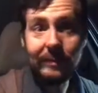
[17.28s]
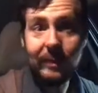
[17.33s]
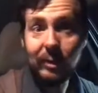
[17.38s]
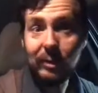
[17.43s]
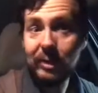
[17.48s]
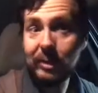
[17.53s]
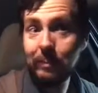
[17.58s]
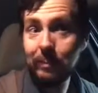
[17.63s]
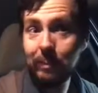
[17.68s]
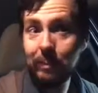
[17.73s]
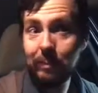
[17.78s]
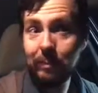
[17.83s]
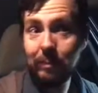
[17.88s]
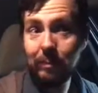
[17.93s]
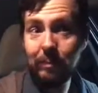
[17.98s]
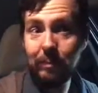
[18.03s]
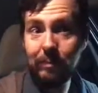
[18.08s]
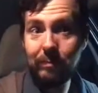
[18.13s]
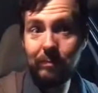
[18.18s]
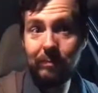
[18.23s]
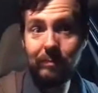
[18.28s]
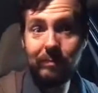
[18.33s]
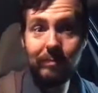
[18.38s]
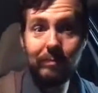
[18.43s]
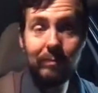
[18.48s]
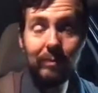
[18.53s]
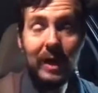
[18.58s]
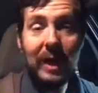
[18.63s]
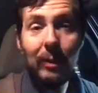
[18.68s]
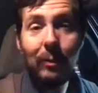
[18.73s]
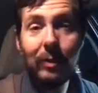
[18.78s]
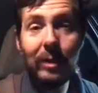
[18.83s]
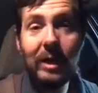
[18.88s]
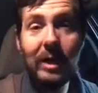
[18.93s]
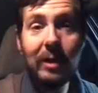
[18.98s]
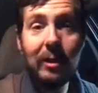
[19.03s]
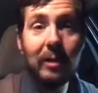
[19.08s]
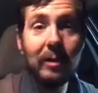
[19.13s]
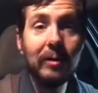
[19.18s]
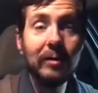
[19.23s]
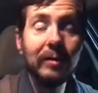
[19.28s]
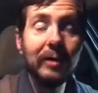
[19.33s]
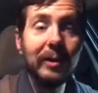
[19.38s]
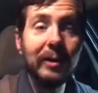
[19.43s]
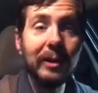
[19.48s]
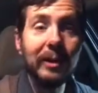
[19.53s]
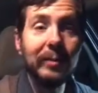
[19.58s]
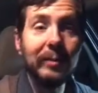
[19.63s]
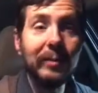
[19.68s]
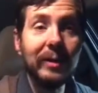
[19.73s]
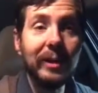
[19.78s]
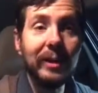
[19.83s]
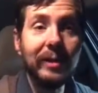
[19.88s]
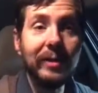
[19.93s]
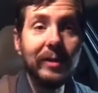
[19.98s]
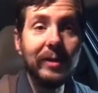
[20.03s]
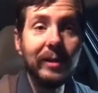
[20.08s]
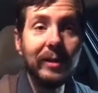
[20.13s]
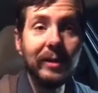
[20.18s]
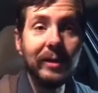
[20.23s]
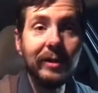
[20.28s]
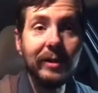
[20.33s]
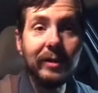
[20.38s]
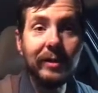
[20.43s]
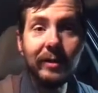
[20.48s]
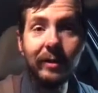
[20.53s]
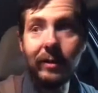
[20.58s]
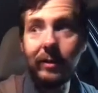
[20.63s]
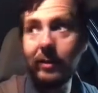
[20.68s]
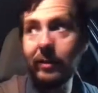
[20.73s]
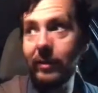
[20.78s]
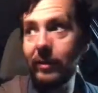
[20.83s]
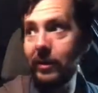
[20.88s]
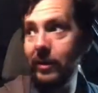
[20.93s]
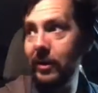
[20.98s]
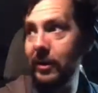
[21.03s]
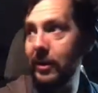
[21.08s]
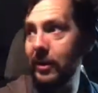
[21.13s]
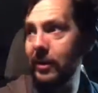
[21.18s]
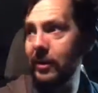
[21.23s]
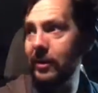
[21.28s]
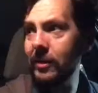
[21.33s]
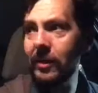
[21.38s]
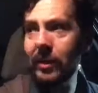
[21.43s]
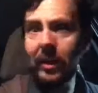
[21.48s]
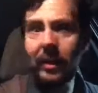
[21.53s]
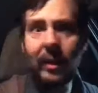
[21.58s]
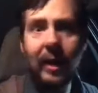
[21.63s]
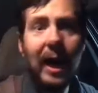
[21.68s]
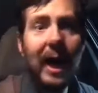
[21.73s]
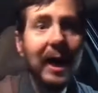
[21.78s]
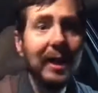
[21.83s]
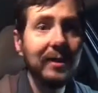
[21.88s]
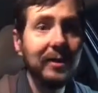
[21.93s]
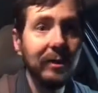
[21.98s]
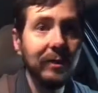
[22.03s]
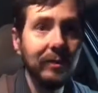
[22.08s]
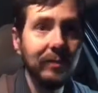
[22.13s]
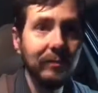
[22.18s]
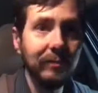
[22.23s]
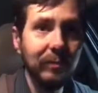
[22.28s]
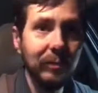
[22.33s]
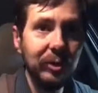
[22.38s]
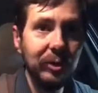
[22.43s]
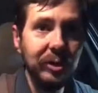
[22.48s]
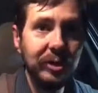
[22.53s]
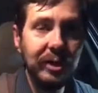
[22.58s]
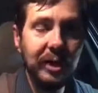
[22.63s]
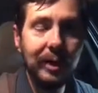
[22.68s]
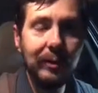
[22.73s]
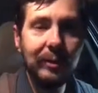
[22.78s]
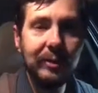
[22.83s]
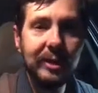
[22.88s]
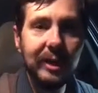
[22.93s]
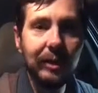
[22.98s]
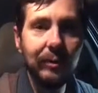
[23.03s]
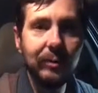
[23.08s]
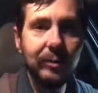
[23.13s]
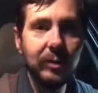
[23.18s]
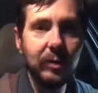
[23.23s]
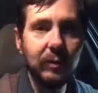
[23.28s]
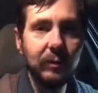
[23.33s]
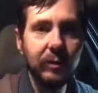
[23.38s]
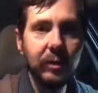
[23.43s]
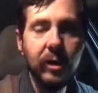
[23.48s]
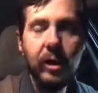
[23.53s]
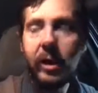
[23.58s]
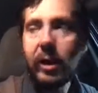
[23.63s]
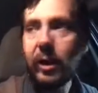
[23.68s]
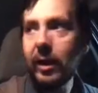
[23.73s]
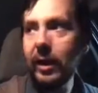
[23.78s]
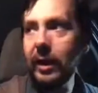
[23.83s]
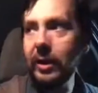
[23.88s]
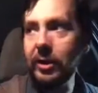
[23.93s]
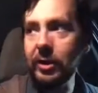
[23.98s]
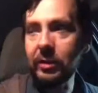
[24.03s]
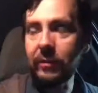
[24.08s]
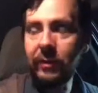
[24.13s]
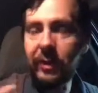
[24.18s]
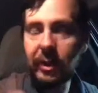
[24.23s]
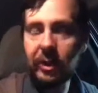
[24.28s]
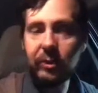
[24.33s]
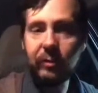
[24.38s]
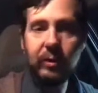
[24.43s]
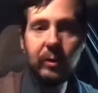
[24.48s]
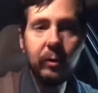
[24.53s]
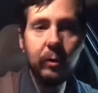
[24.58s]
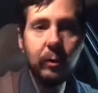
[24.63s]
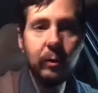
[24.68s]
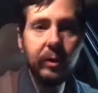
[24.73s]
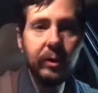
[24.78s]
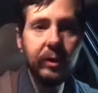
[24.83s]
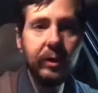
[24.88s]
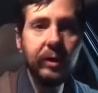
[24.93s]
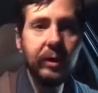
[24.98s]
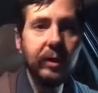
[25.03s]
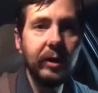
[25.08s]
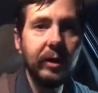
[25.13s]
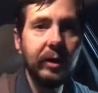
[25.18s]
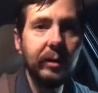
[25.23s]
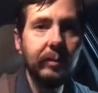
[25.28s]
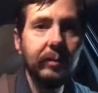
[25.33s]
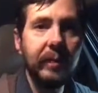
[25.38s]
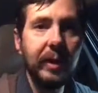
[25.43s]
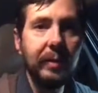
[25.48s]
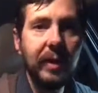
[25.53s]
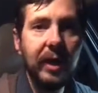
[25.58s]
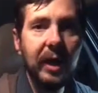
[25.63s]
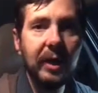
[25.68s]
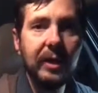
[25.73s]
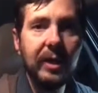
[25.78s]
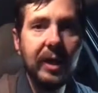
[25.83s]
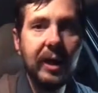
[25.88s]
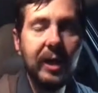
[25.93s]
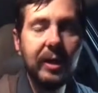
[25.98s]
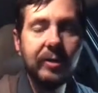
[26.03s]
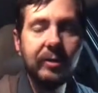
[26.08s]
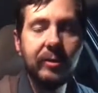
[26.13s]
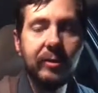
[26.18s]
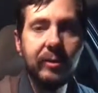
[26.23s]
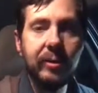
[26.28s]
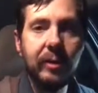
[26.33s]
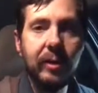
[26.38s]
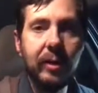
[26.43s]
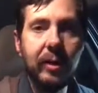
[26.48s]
There's power here in this is Acton, which is a couple towns over. I just finished recording my podcast.